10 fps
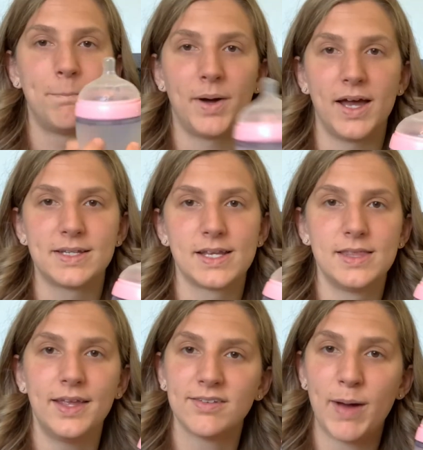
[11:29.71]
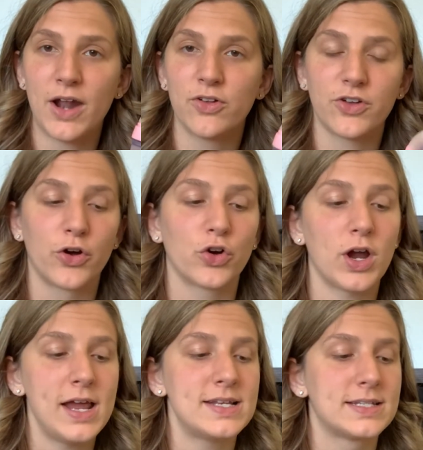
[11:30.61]
But these bottles are
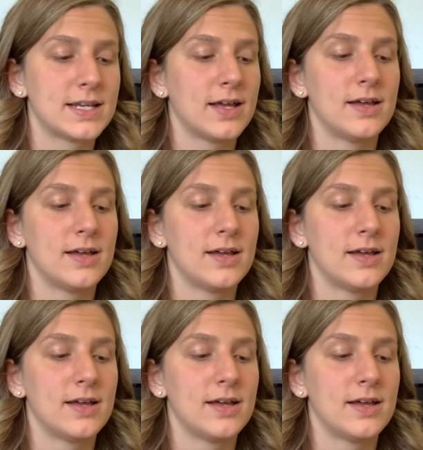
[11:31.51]
great.